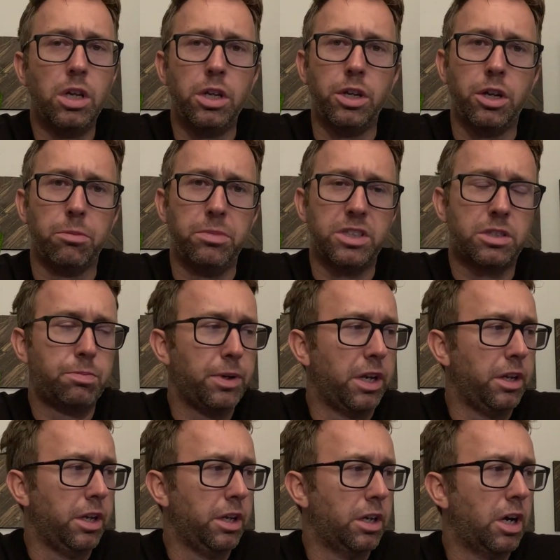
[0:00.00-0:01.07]
you're going to be
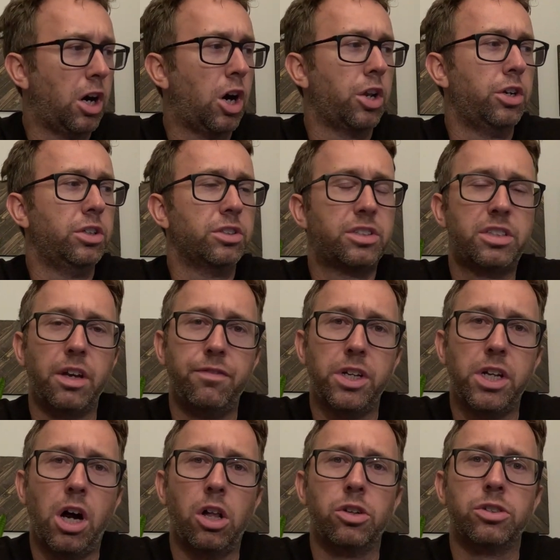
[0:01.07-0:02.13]
spending
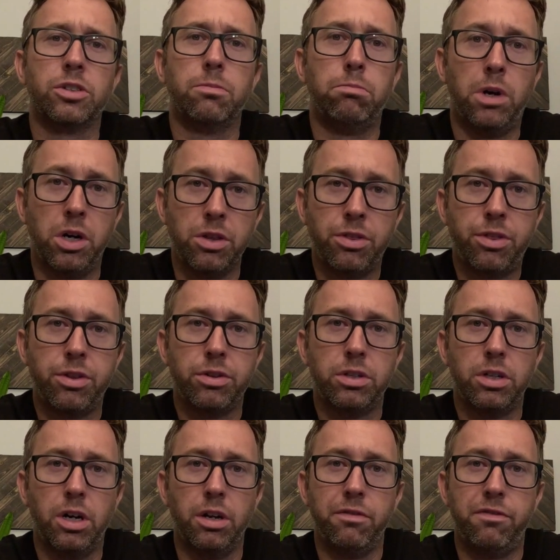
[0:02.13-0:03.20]
$170 a month
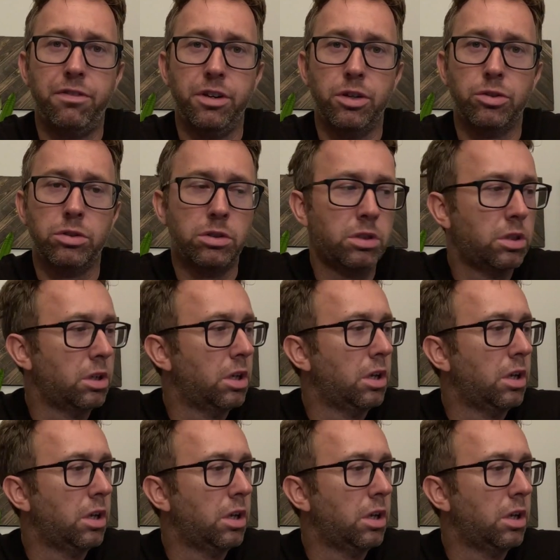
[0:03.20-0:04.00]
on fuel.